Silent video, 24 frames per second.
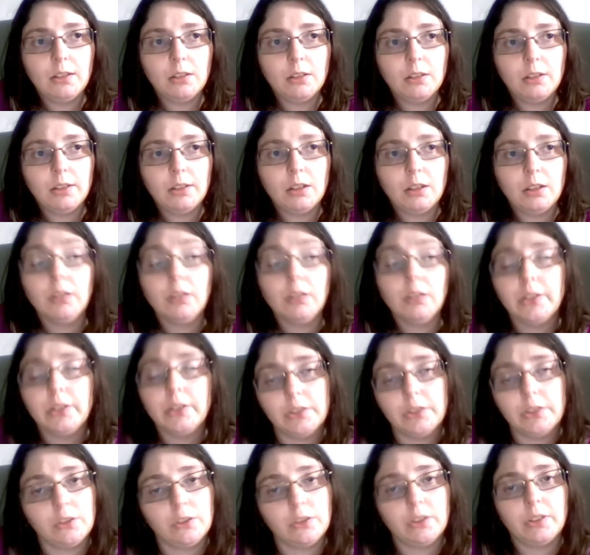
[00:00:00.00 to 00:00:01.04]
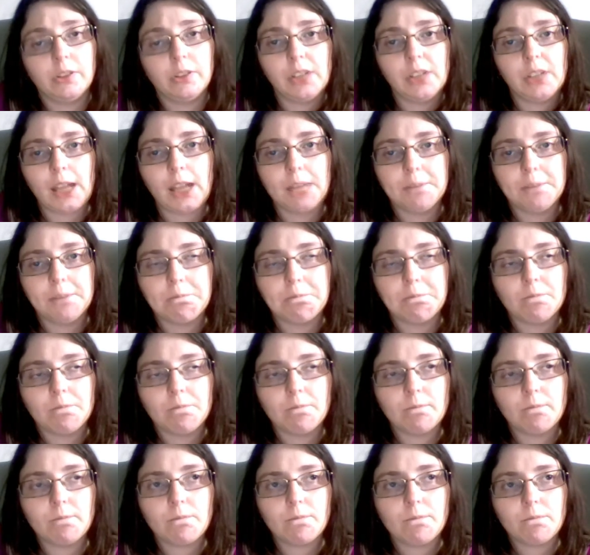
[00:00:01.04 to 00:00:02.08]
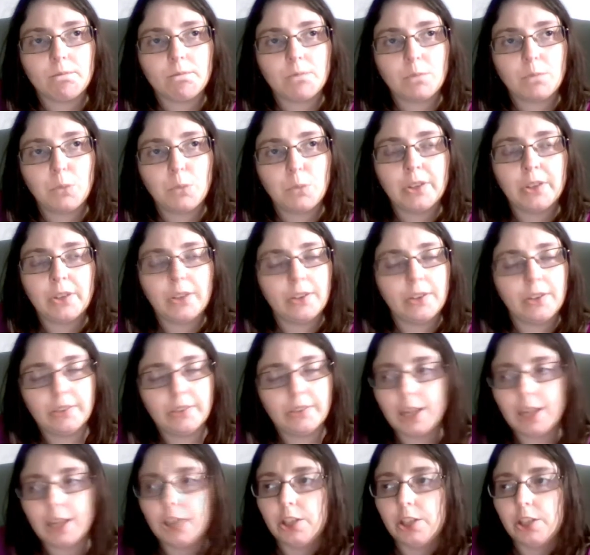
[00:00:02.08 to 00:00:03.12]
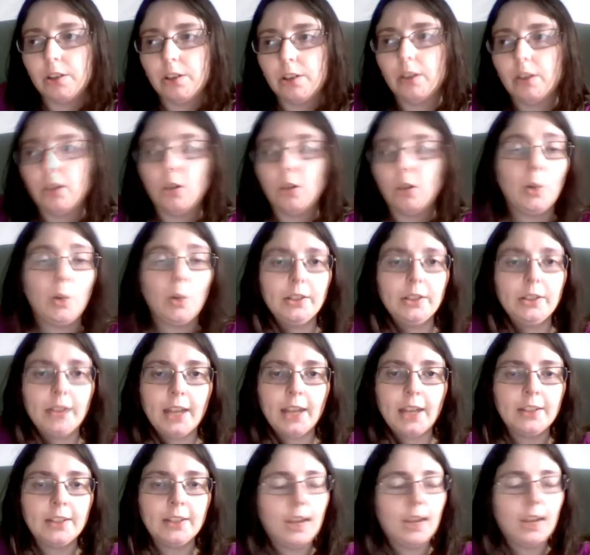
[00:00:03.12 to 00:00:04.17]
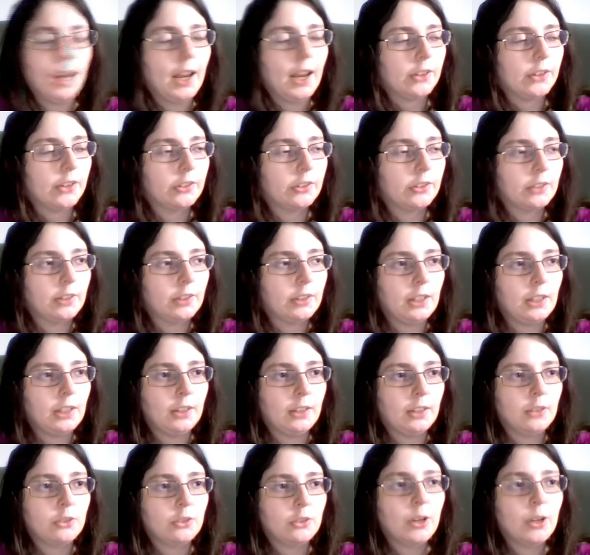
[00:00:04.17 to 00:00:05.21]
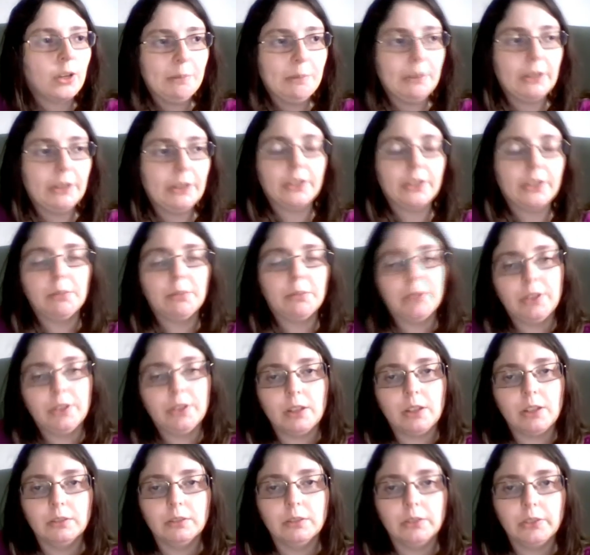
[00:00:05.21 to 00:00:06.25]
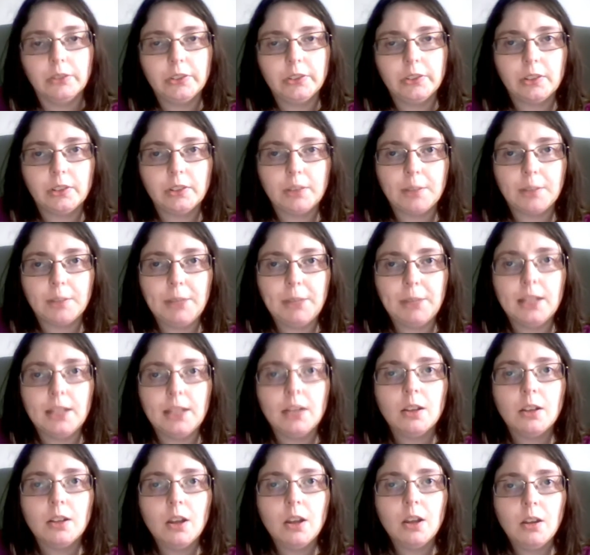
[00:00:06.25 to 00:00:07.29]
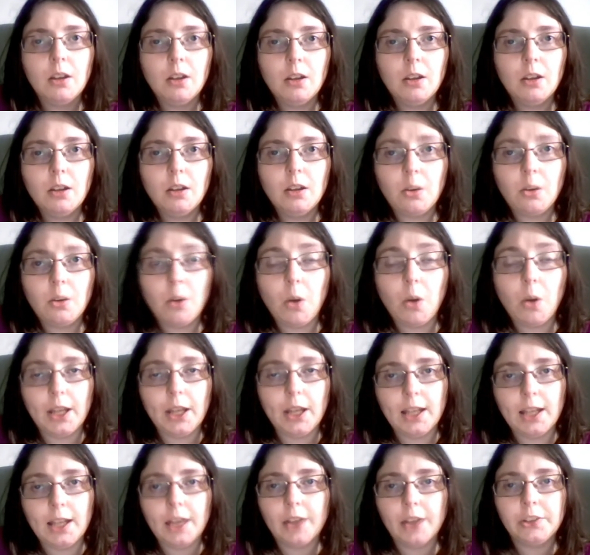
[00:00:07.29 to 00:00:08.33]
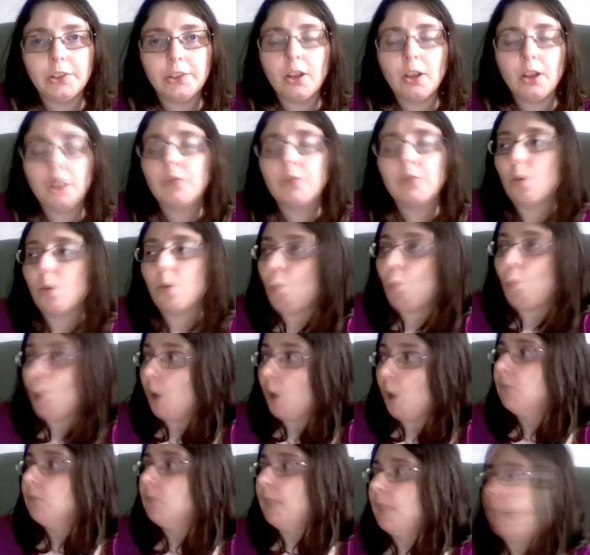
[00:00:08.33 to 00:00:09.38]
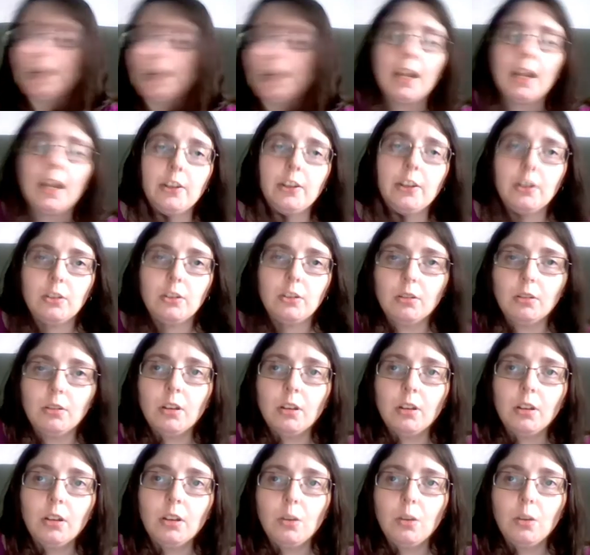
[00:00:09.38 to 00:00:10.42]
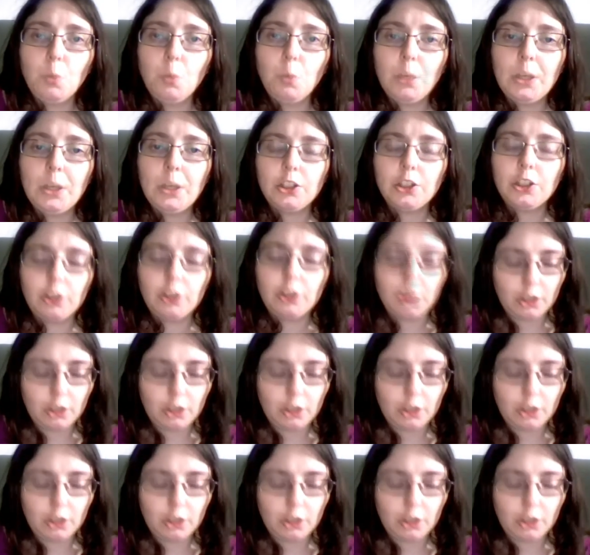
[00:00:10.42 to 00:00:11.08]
illnesses, you could say. Because as I said, you don't know one day to the next. The treatments themselves can be quite nasty. I've got one medication which